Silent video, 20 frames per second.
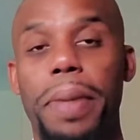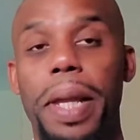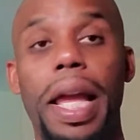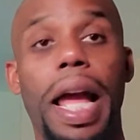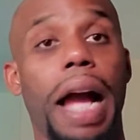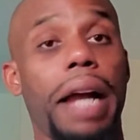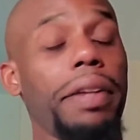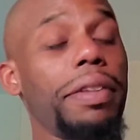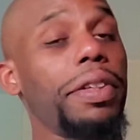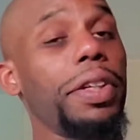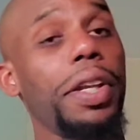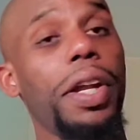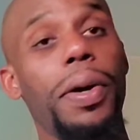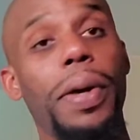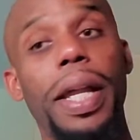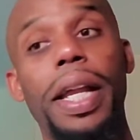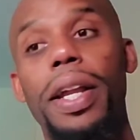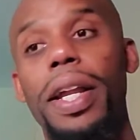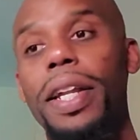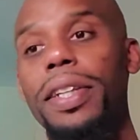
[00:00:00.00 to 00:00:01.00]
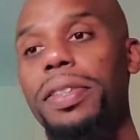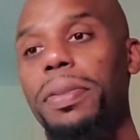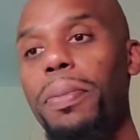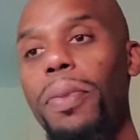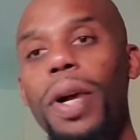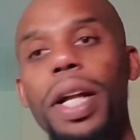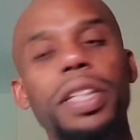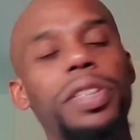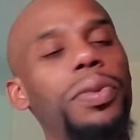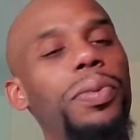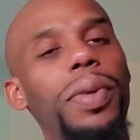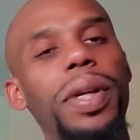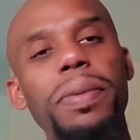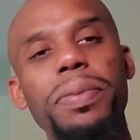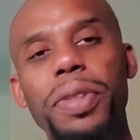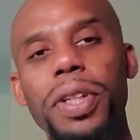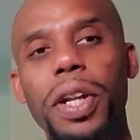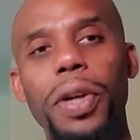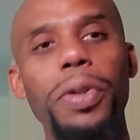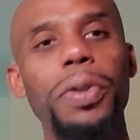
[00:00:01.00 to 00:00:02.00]
man, here's some more extra
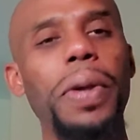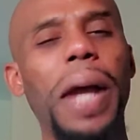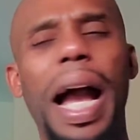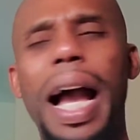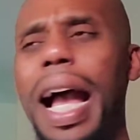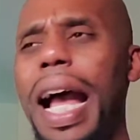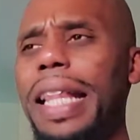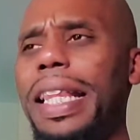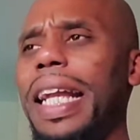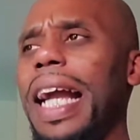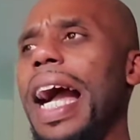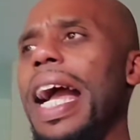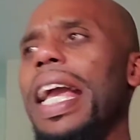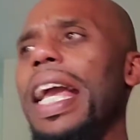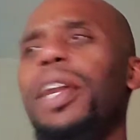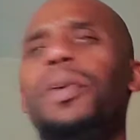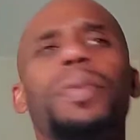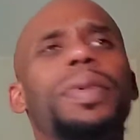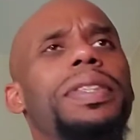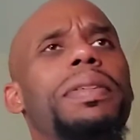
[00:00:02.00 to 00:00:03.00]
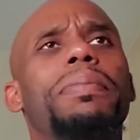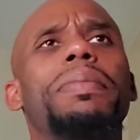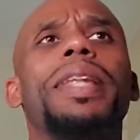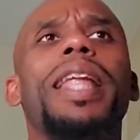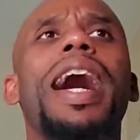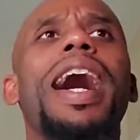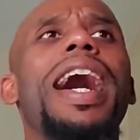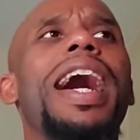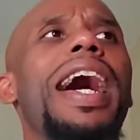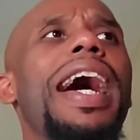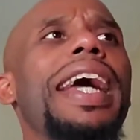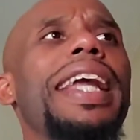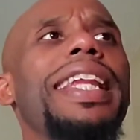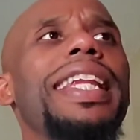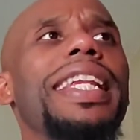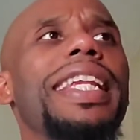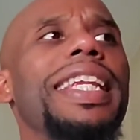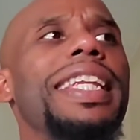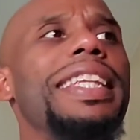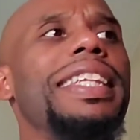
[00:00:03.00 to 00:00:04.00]
ribs. I think I hit her with some
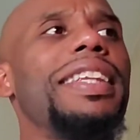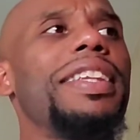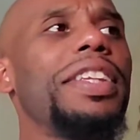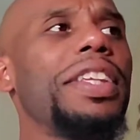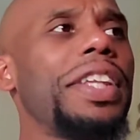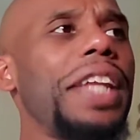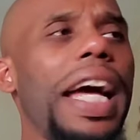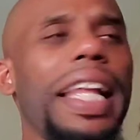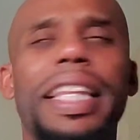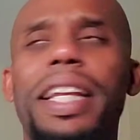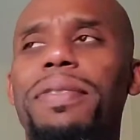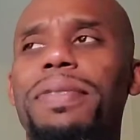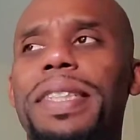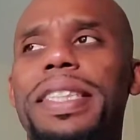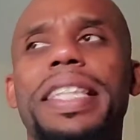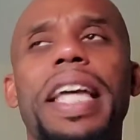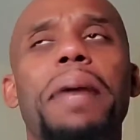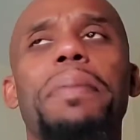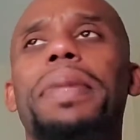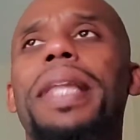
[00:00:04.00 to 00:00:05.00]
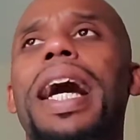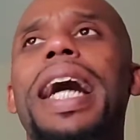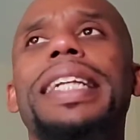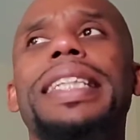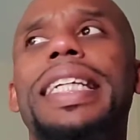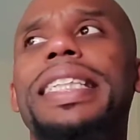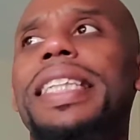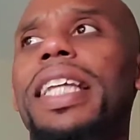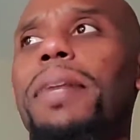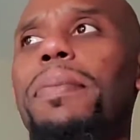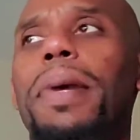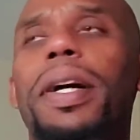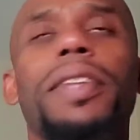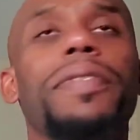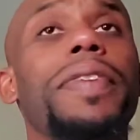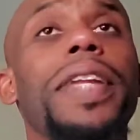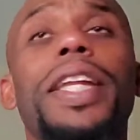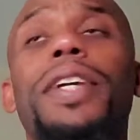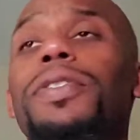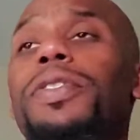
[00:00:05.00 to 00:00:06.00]
line. I think it was the same lines I said in my other
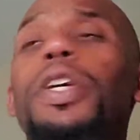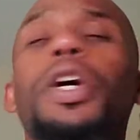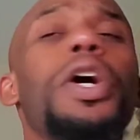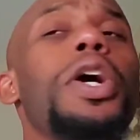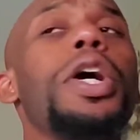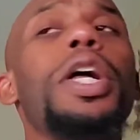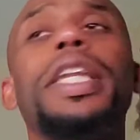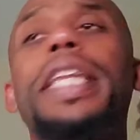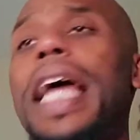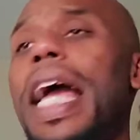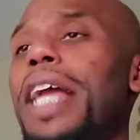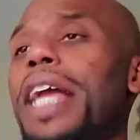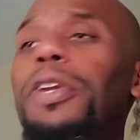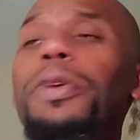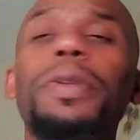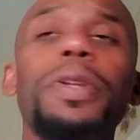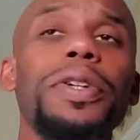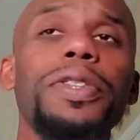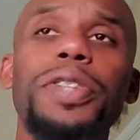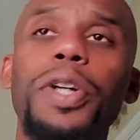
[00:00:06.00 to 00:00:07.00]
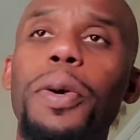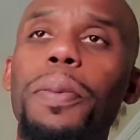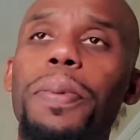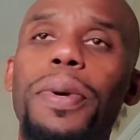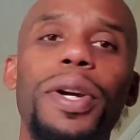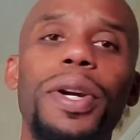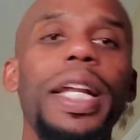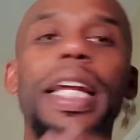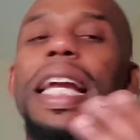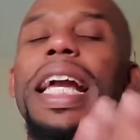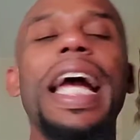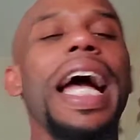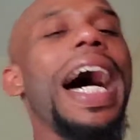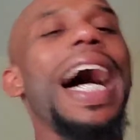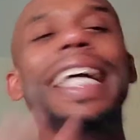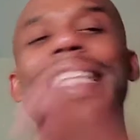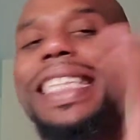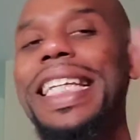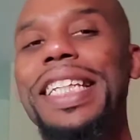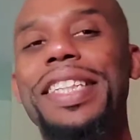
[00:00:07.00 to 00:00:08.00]
videos. Dang, you look so pretty.
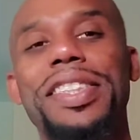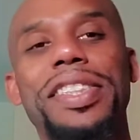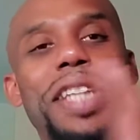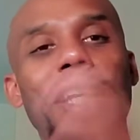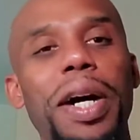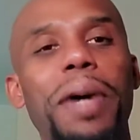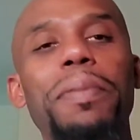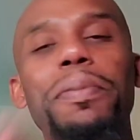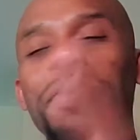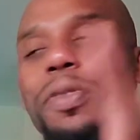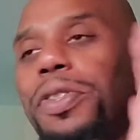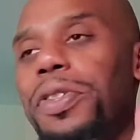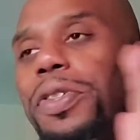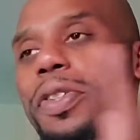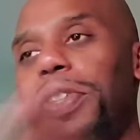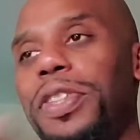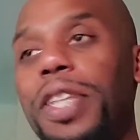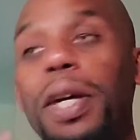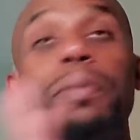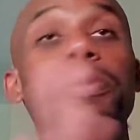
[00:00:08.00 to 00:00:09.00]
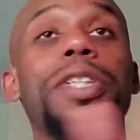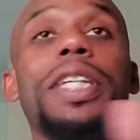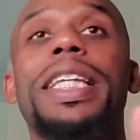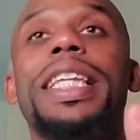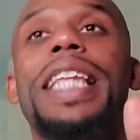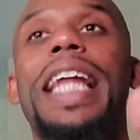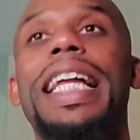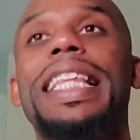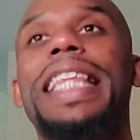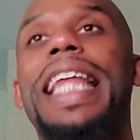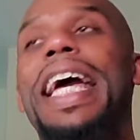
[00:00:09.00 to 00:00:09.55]
I said some shit like